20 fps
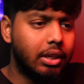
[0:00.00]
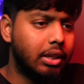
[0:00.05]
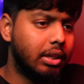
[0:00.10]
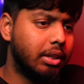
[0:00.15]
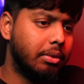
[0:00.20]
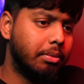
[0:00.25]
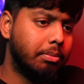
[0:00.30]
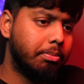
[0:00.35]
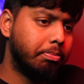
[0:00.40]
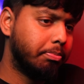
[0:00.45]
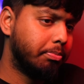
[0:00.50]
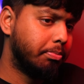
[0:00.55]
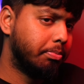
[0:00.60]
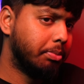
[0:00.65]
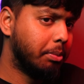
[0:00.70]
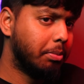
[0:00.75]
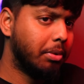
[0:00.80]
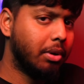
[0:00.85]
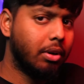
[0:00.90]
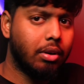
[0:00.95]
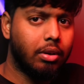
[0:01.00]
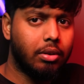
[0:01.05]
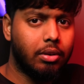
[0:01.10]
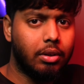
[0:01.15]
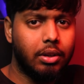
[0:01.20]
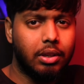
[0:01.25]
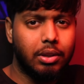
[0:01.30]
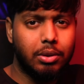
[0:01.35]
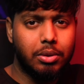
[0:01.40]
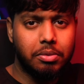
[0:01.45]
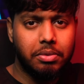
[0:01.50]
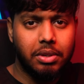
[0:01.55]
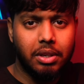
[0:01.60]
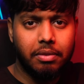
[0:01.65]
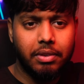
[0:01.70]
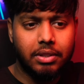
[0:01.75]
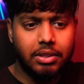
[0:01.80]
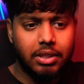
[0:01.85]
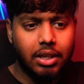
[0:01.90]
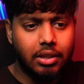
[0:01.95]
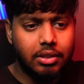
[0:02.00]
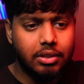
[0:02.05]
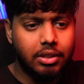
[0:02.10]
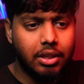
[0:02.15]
and people are not going to use VFX artists